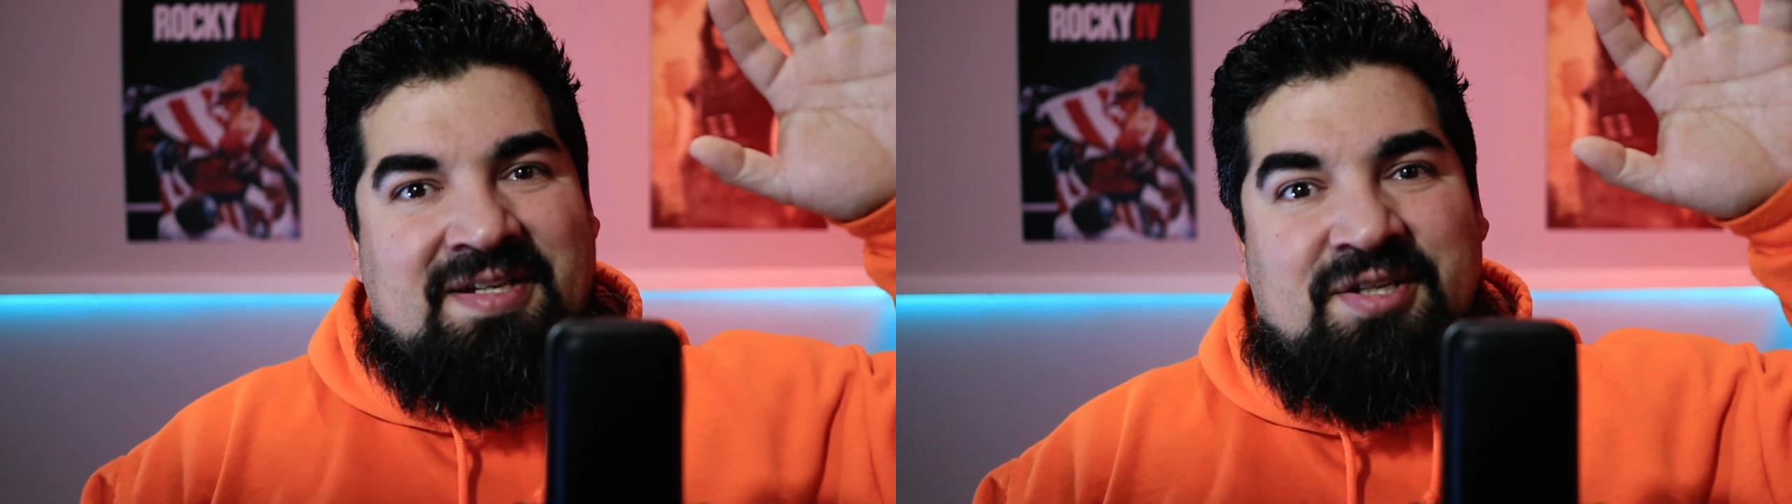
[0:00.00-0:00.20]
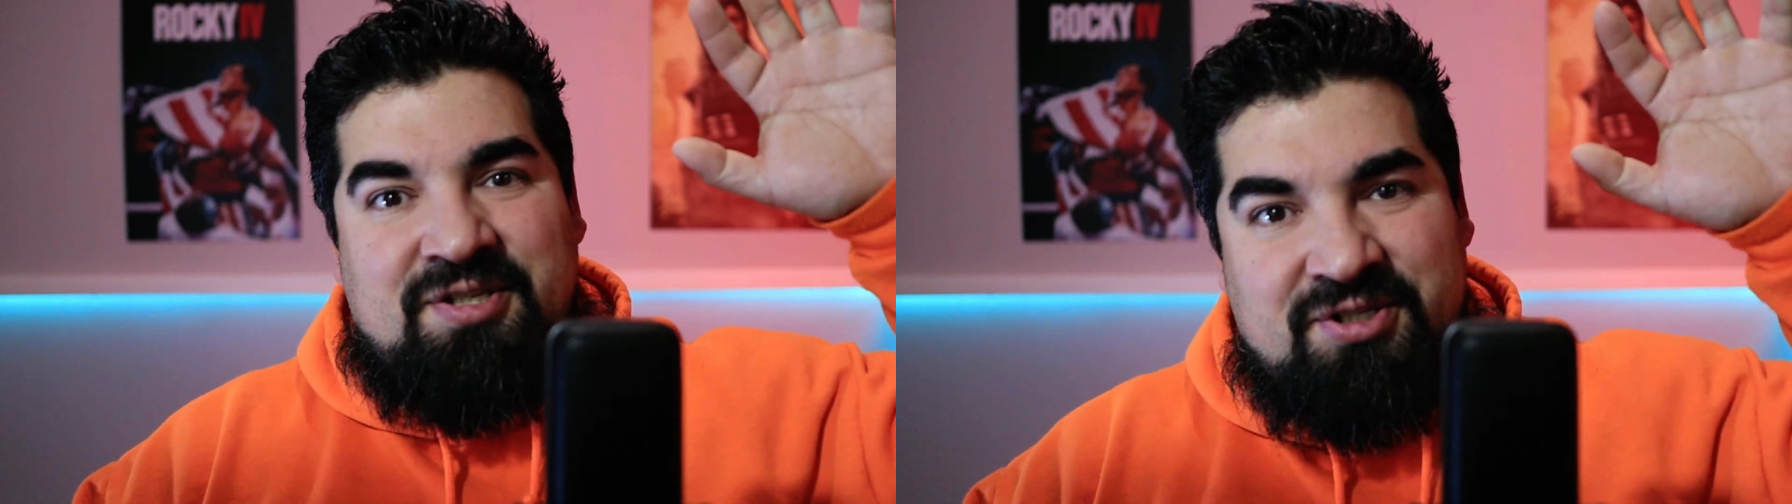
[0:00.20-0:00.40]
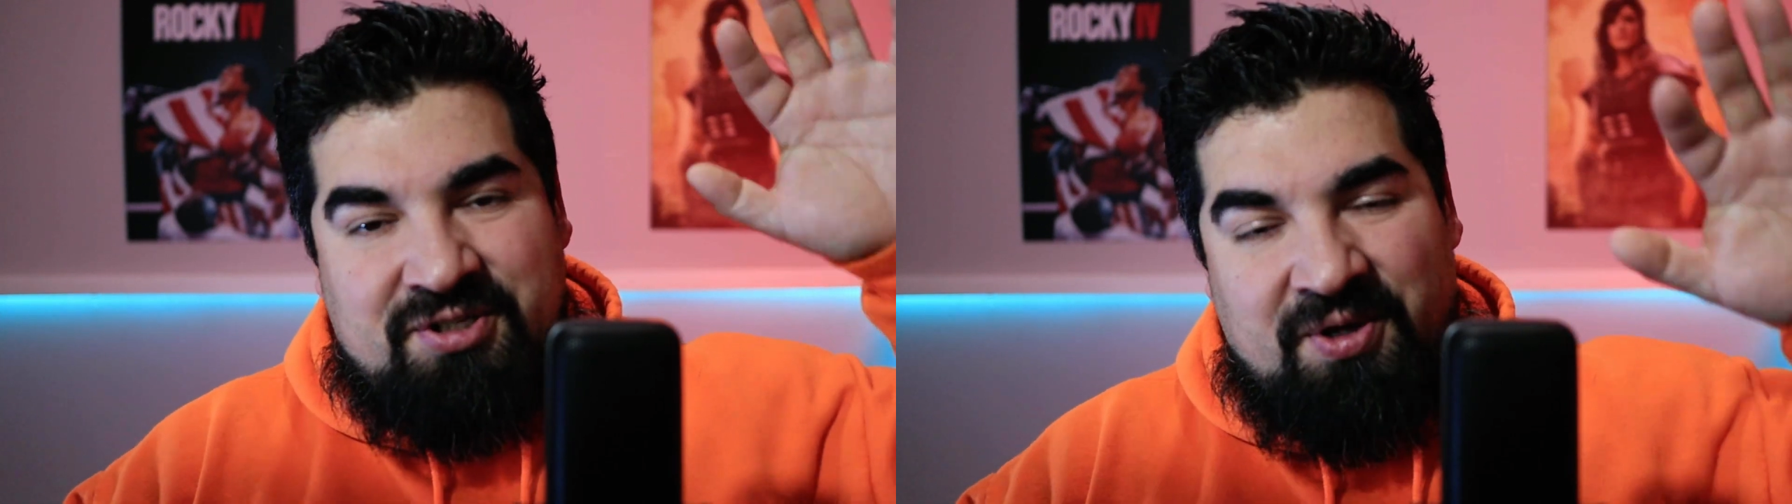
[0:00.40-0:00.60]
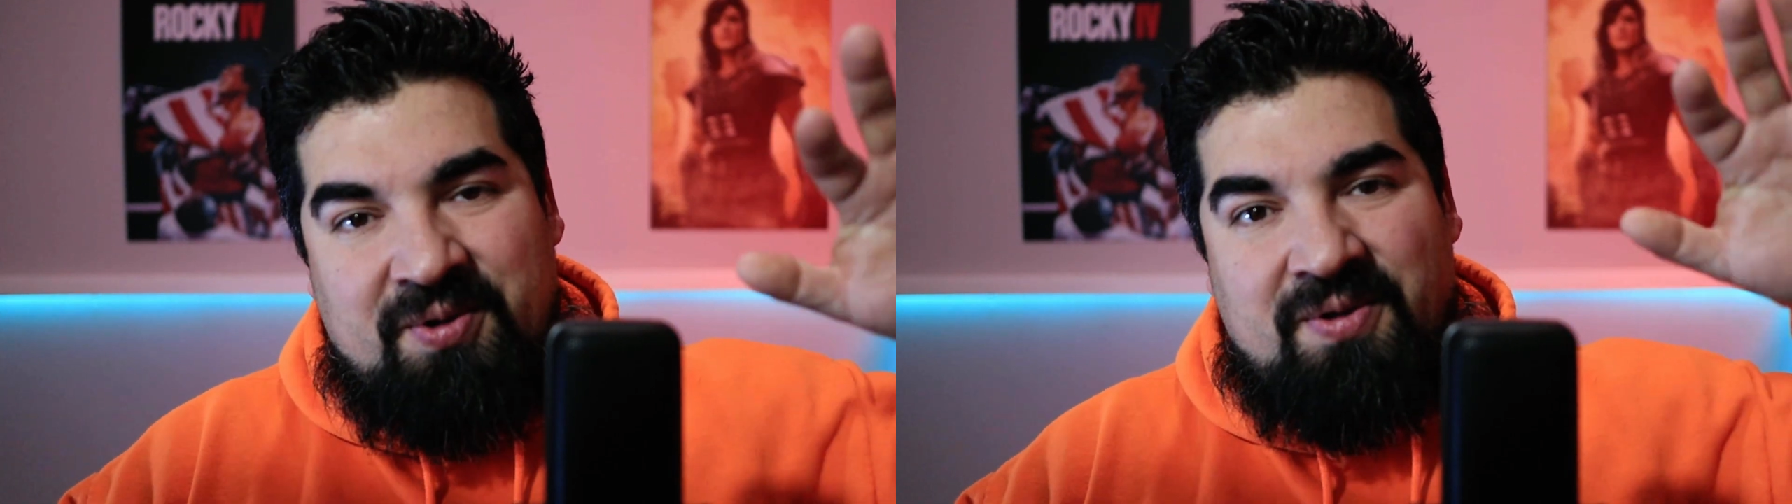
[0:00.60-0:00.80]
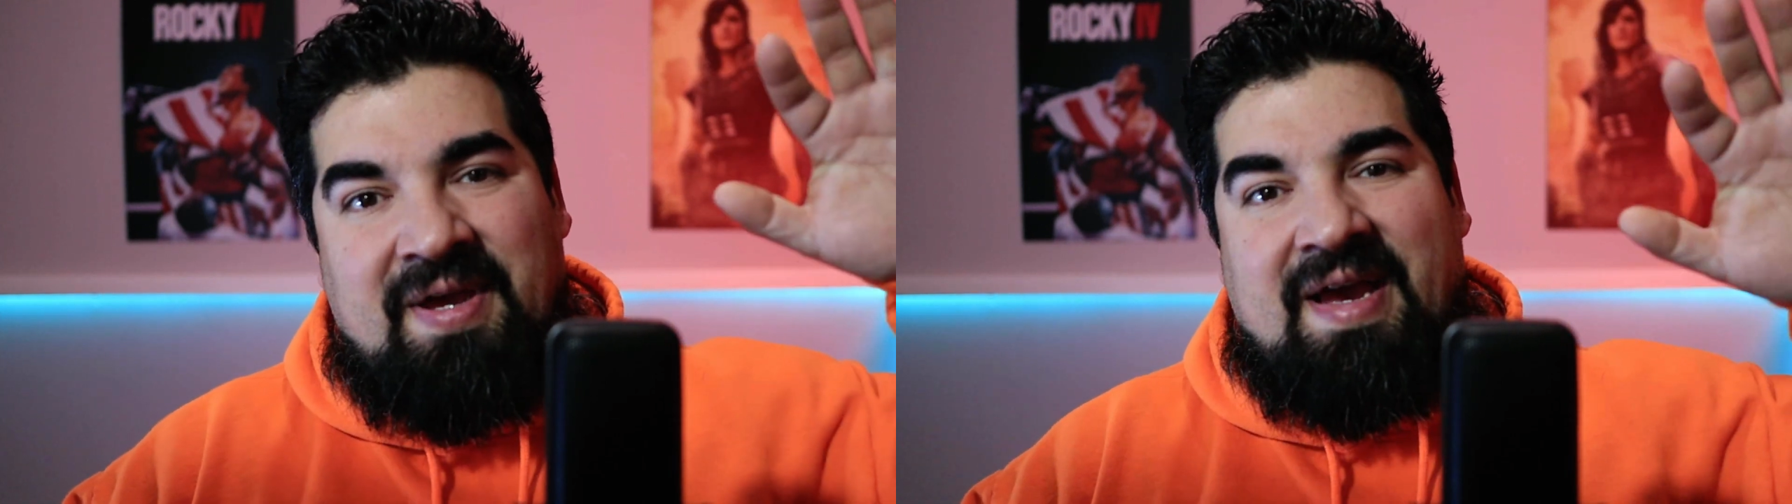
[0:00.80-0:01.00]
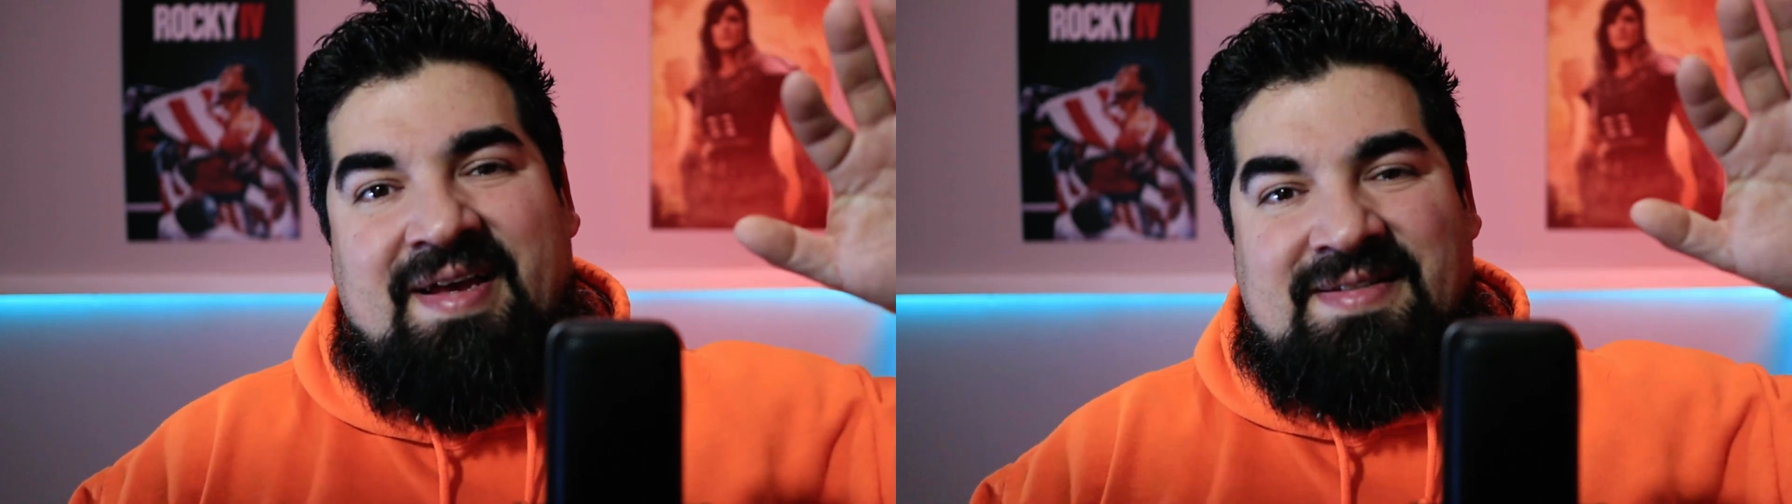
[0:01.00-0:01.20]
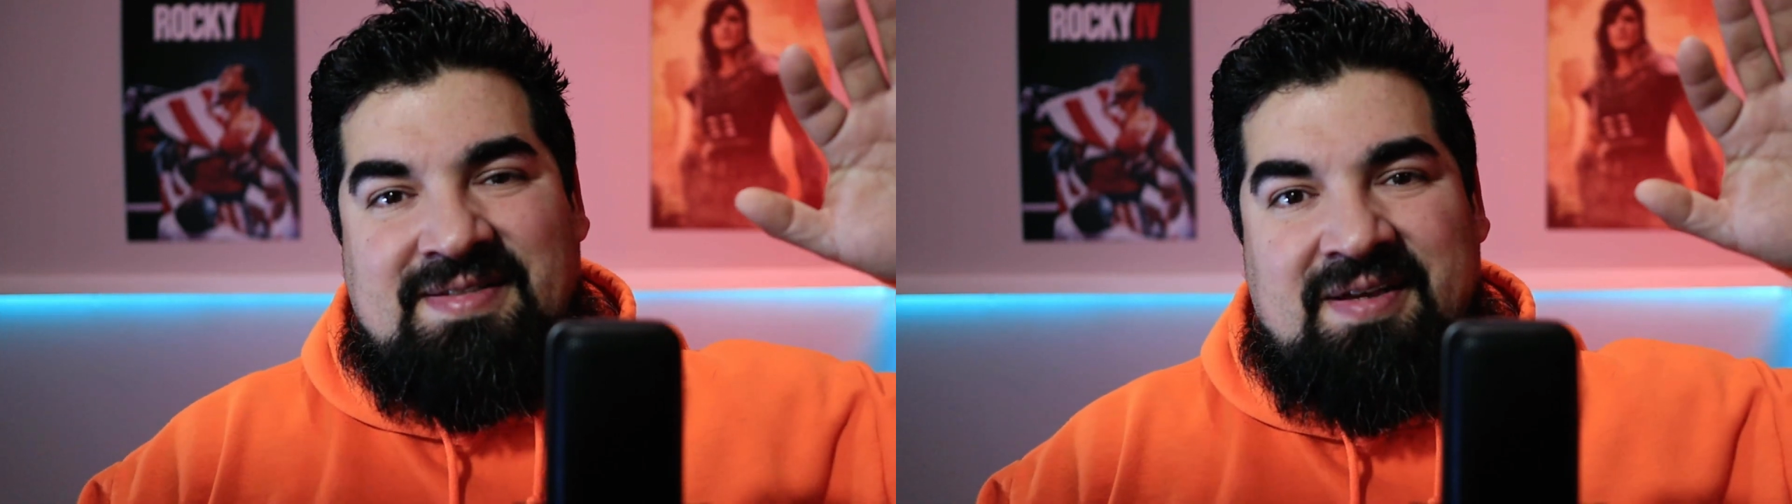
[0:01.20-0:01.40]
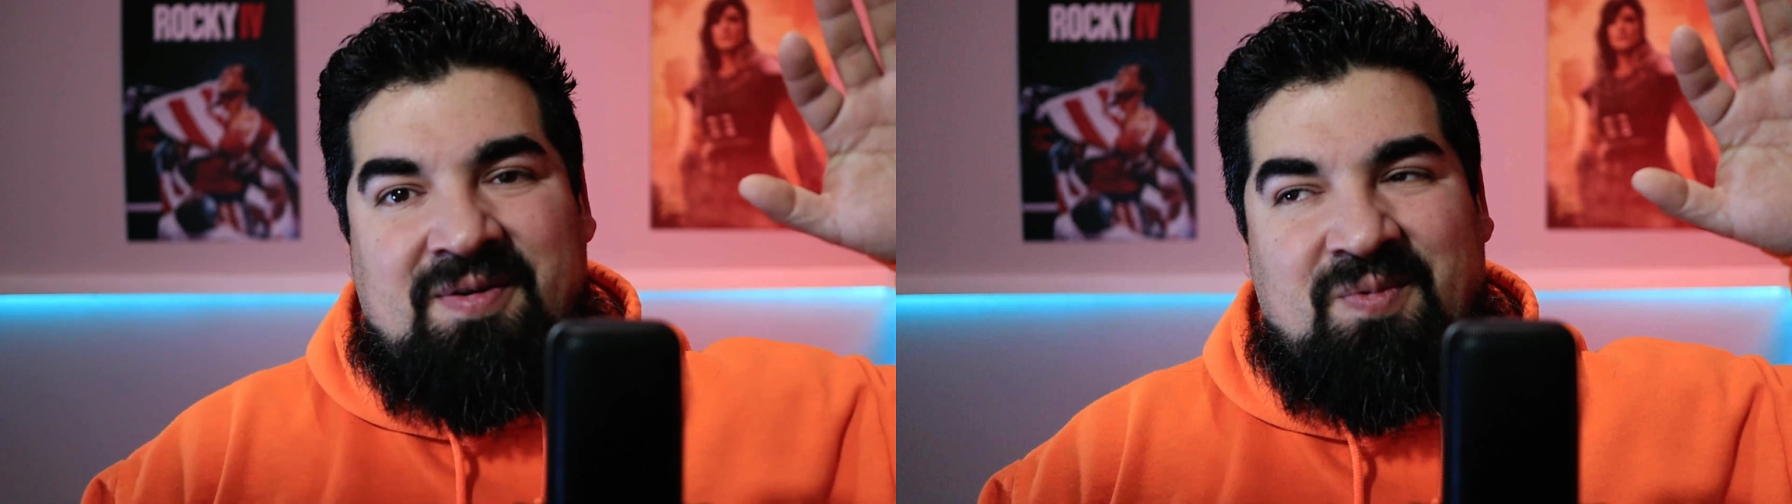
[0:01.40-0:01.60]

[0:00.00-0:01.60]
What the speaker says: to show you guys